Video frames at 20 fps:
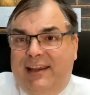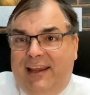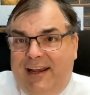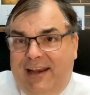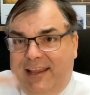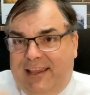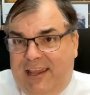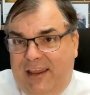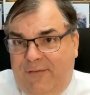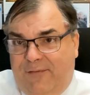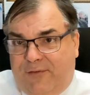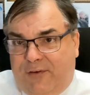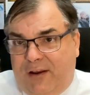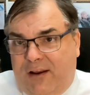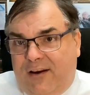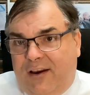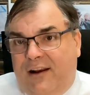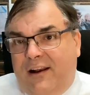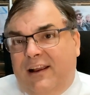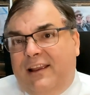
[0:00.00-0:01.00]
to get a gift.
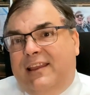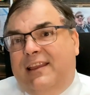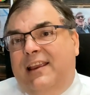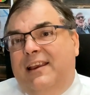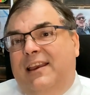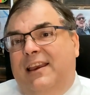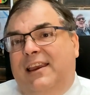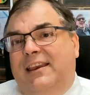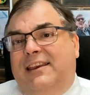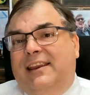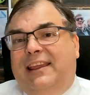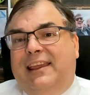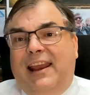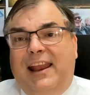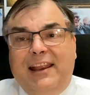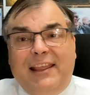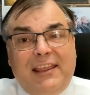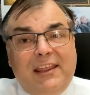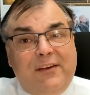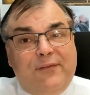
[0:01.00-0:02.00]
I got a need to
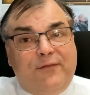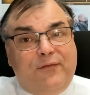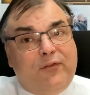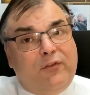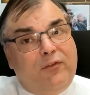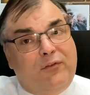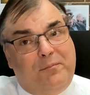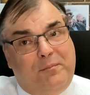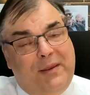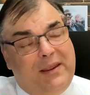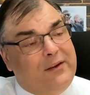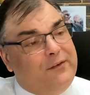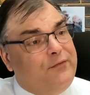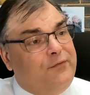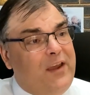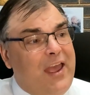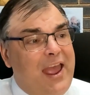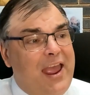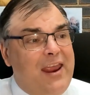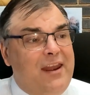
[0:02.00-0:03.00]
get a gift for a big
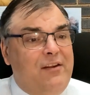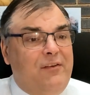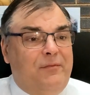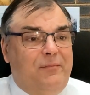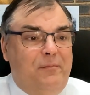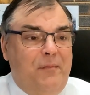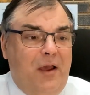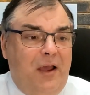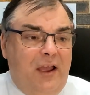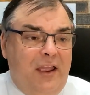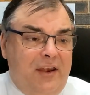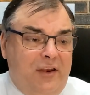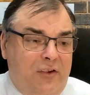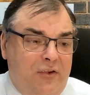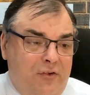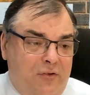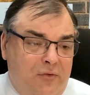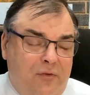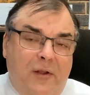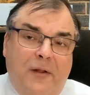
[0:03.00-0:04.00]
fan of mine
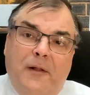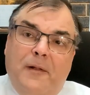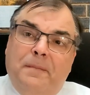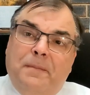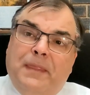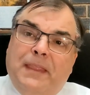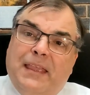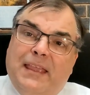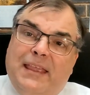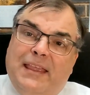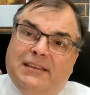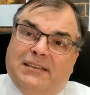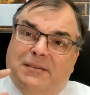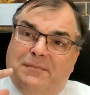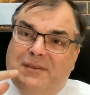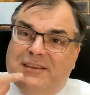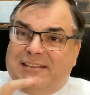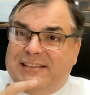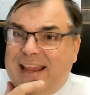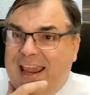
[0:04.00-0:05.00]
who is a
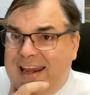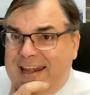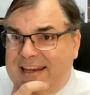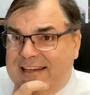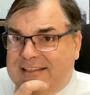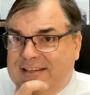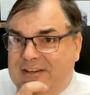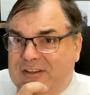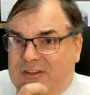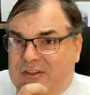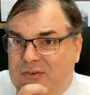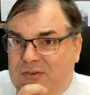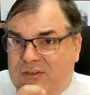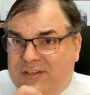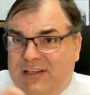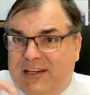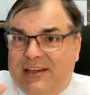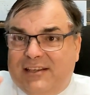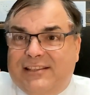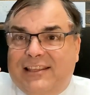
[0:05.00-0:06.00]
Mercedes
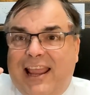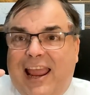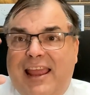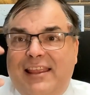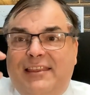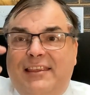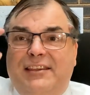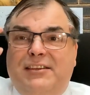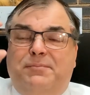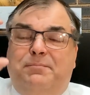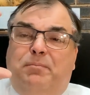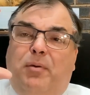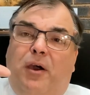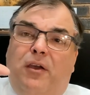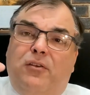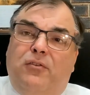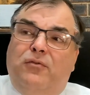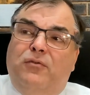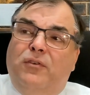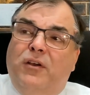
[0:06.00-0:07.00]
enthusiast. They had these
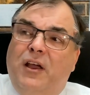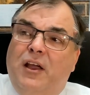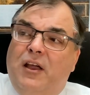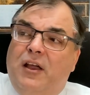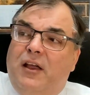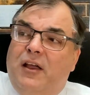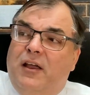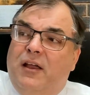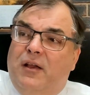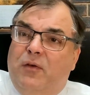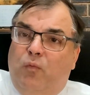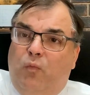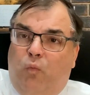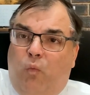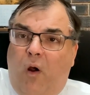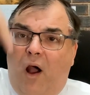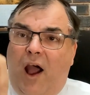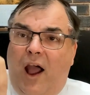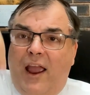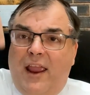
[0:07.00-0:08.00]
bottle
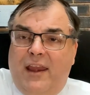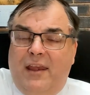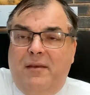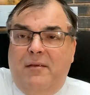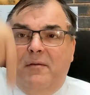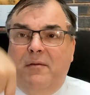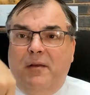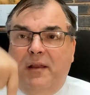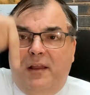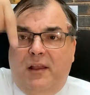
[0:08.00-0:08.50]
wine